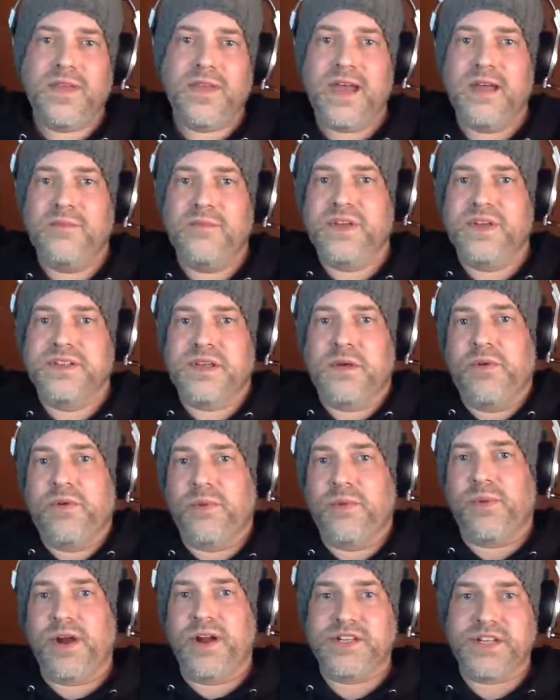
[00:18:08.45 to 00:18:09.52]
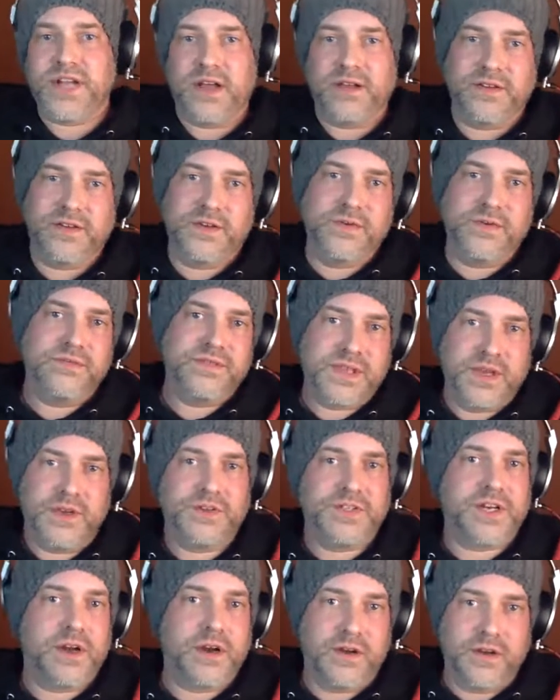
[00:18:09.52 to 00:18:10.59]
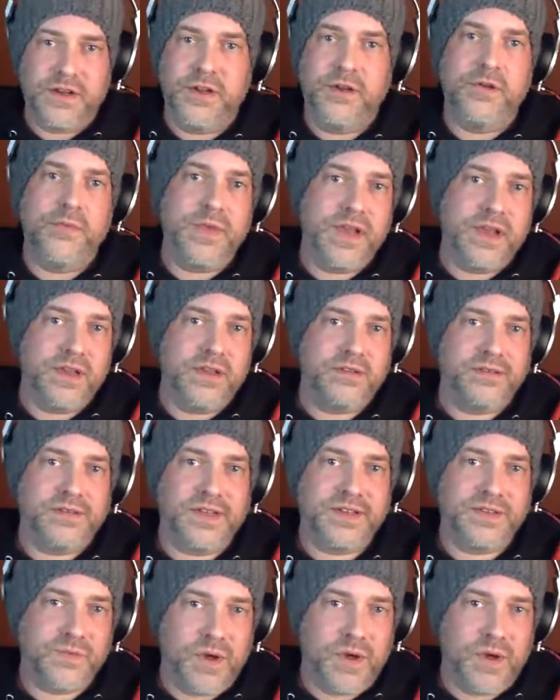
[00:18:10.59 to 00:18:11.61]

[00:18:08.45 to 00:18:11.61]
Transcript: that because I want to branch out and do Skillshare and Udemy as well.